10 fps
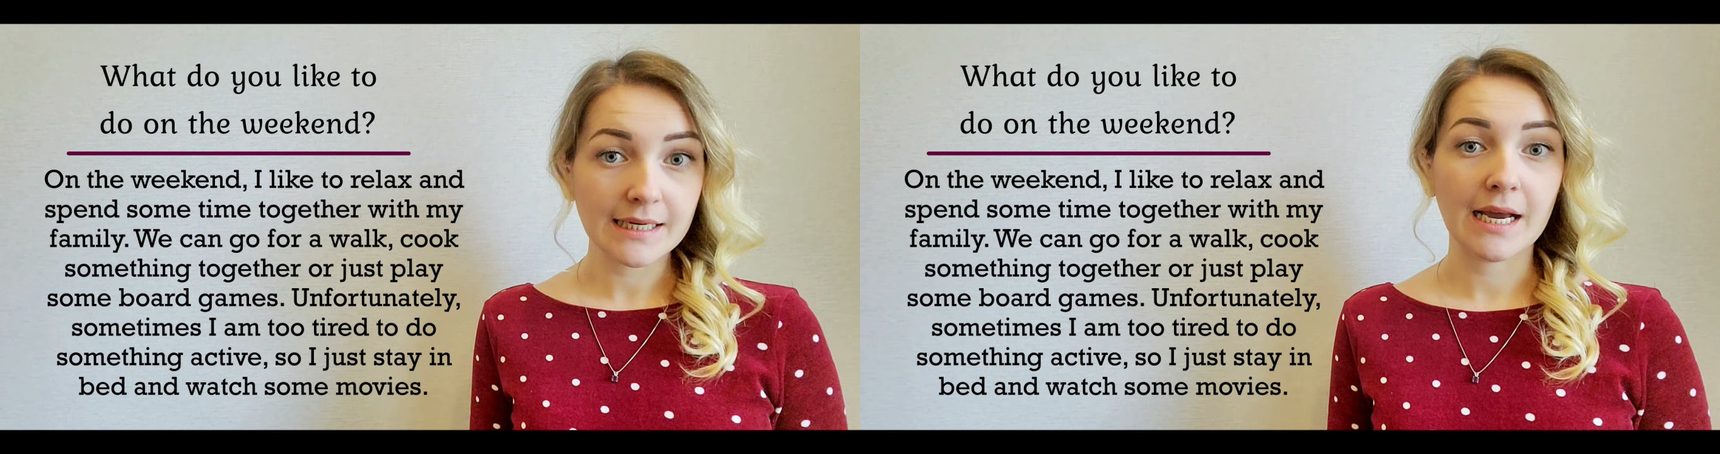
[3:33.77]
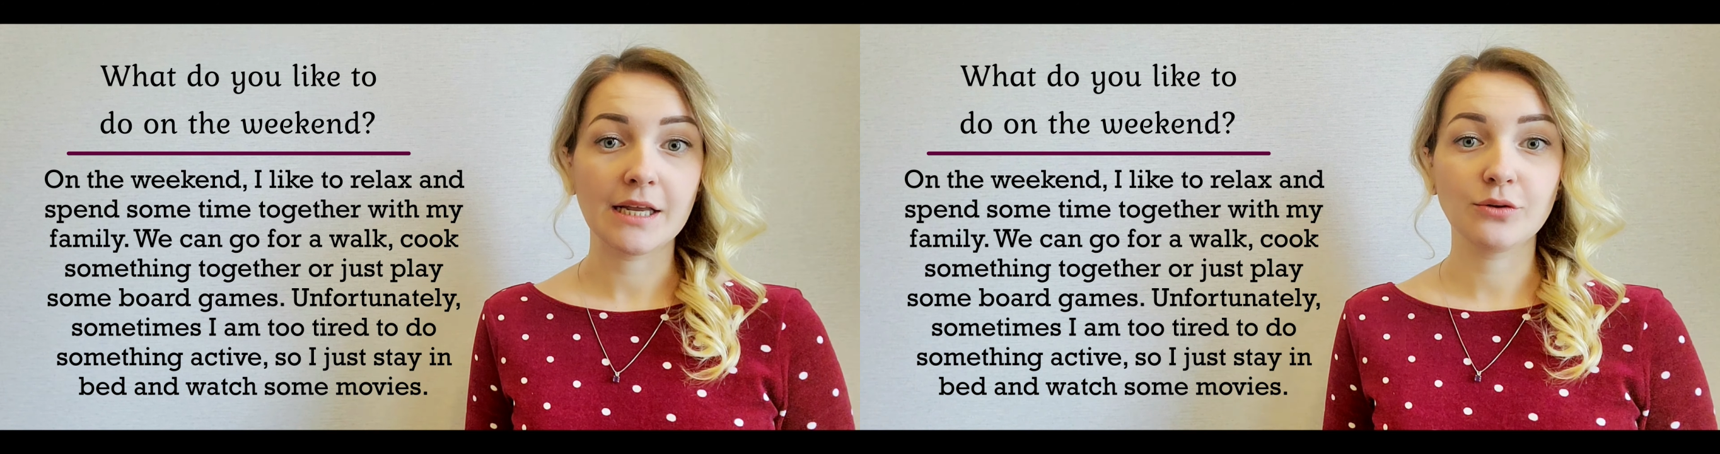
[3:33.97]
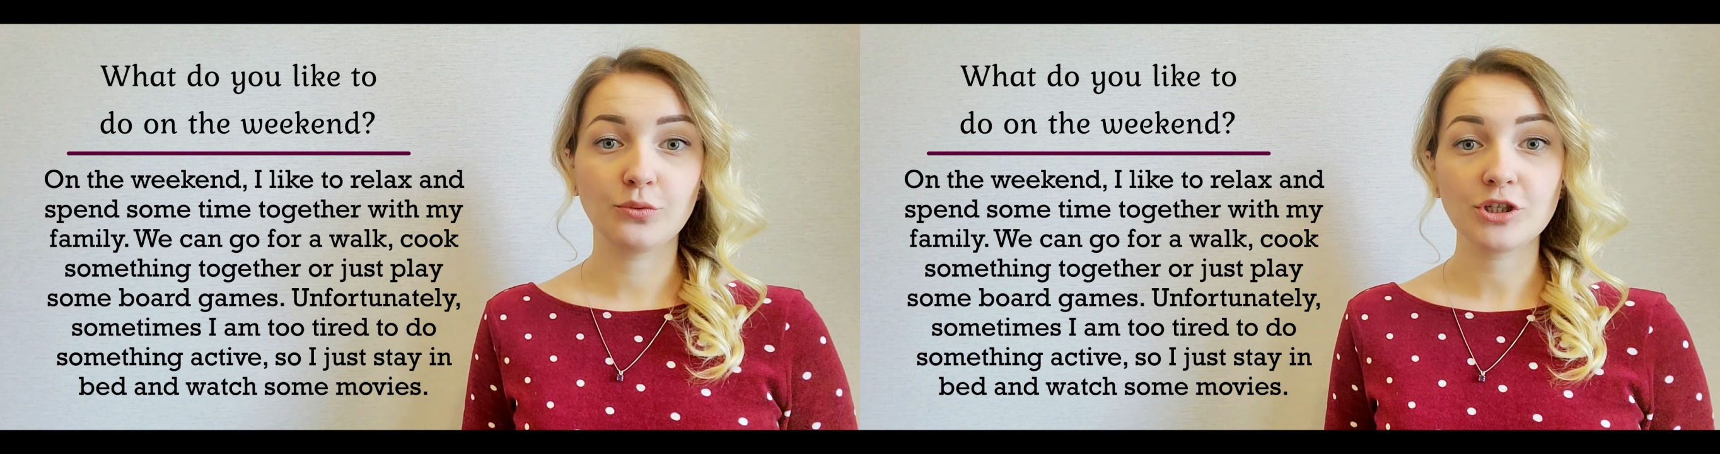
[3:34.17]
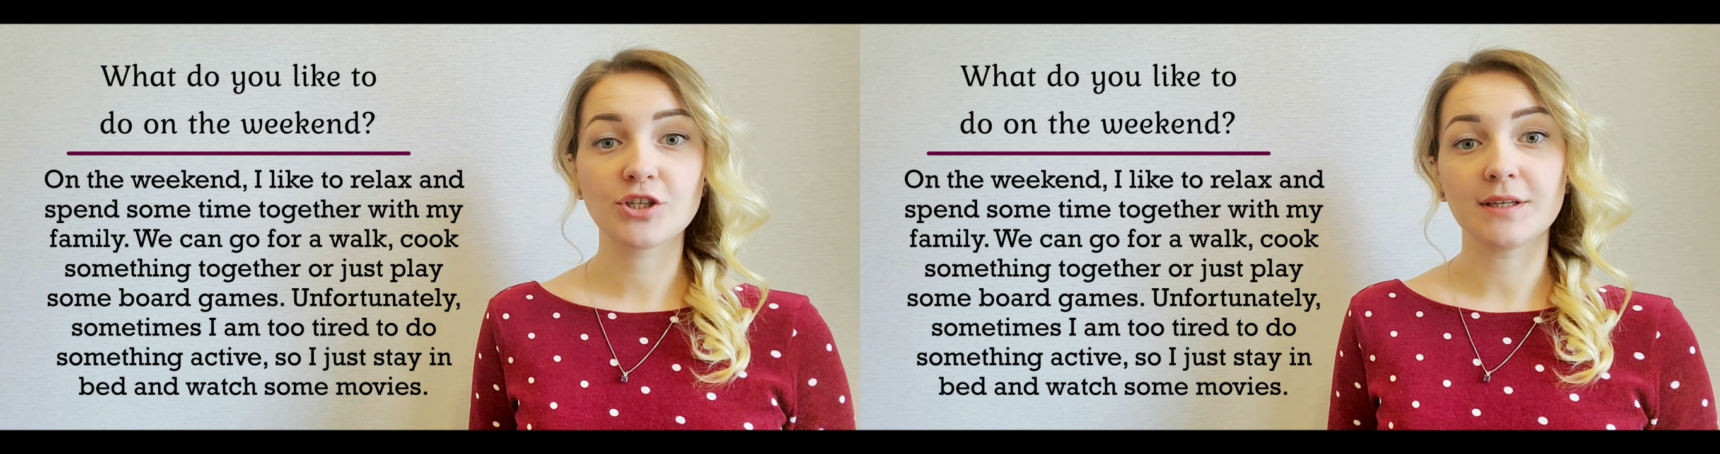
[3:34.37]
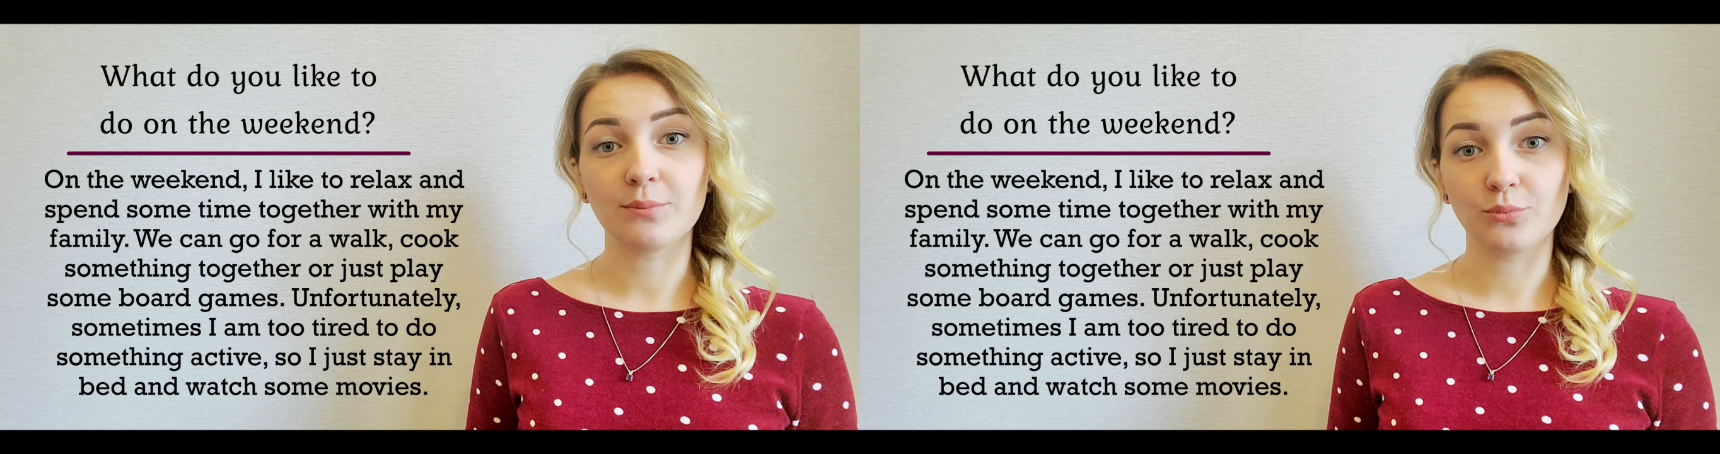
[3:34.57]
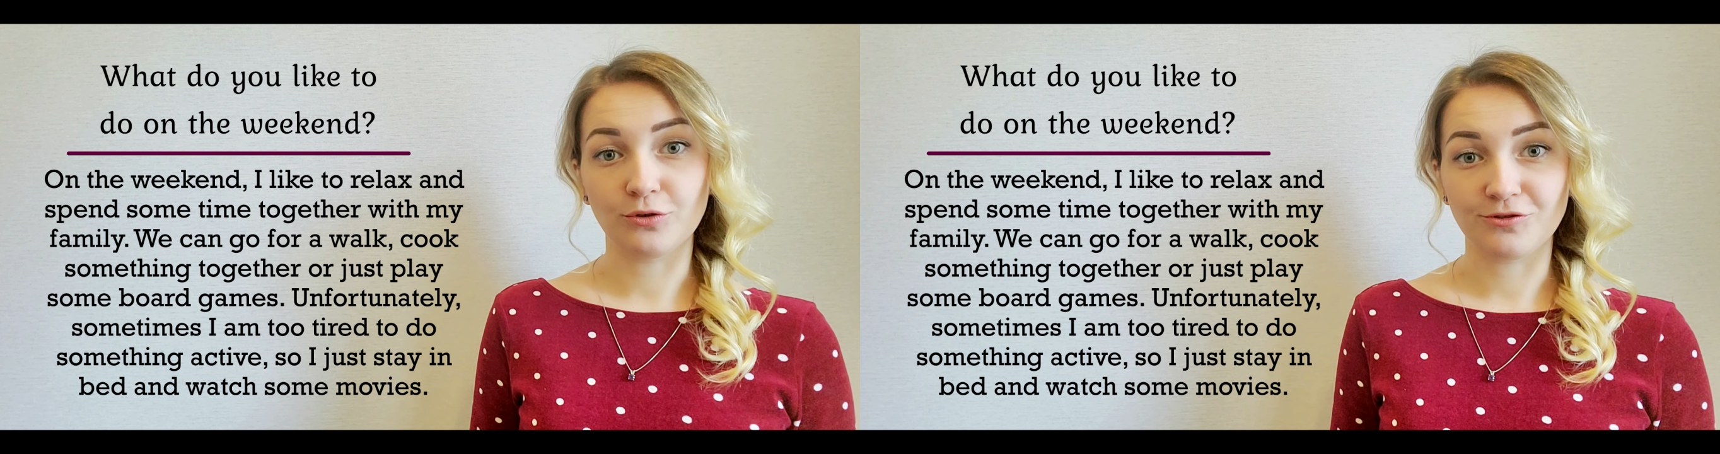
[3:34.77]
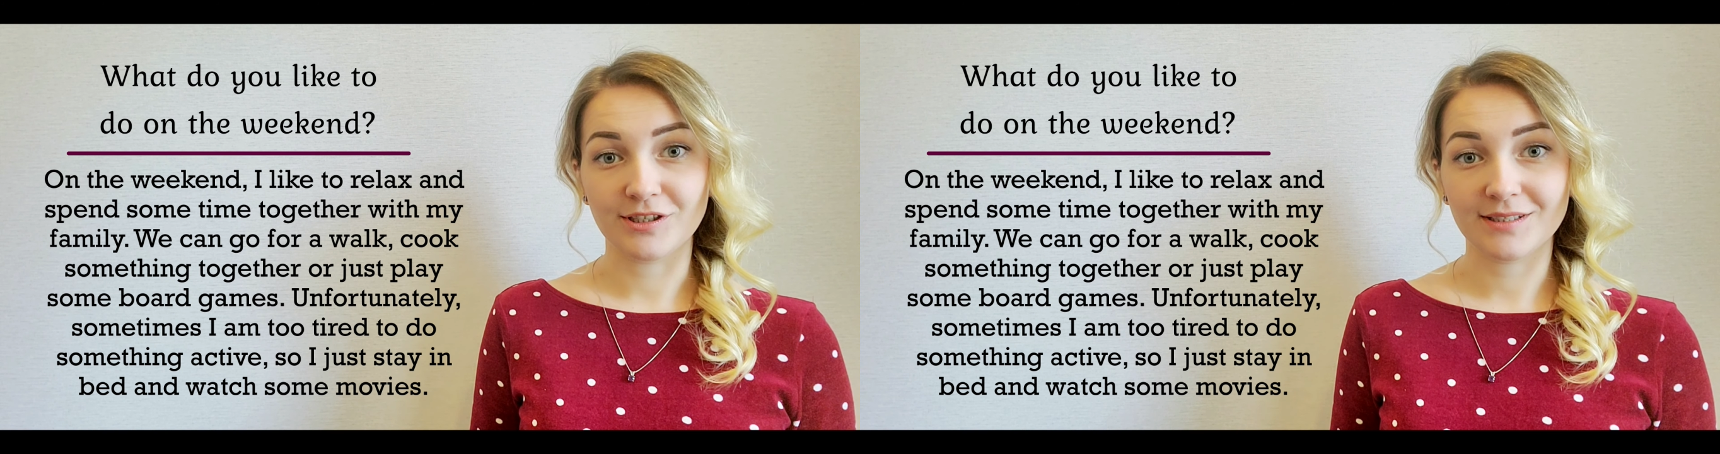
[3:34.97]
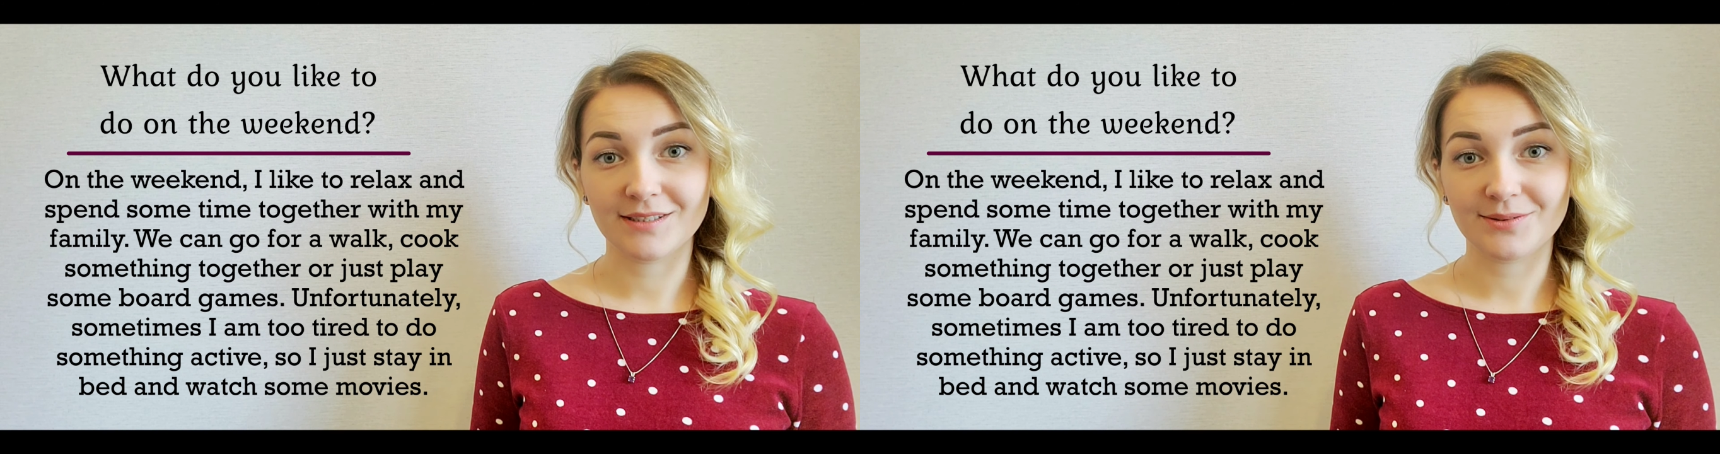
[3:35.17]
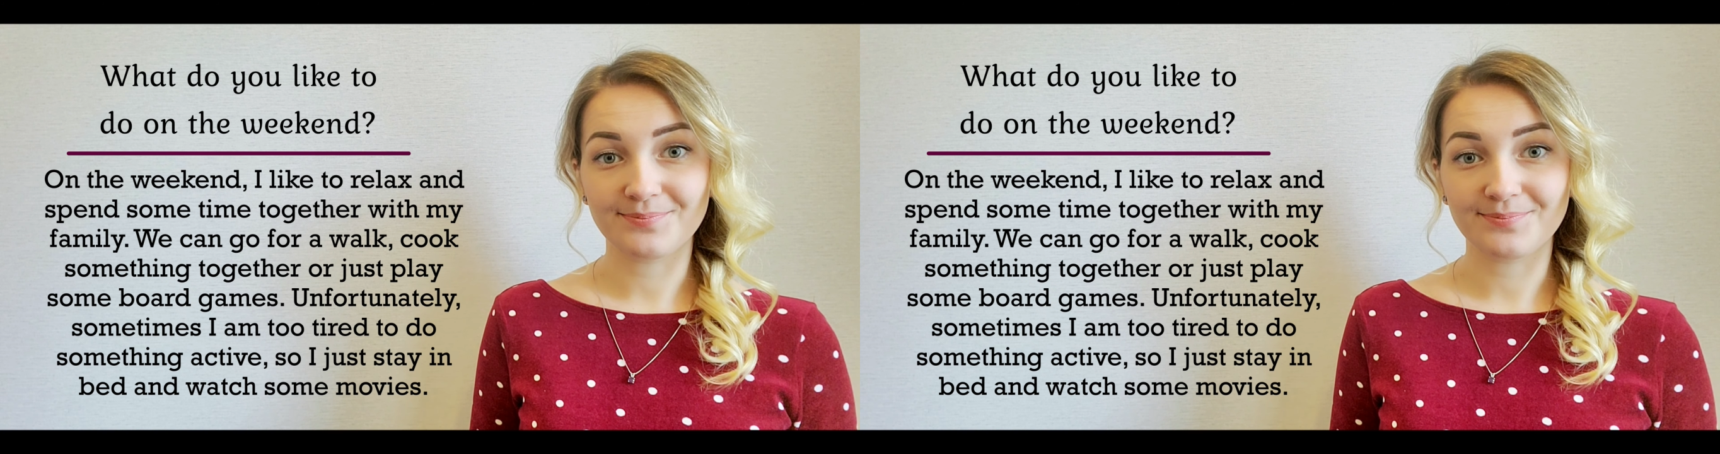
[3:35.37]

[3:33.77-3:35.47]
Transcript: and watch some movies.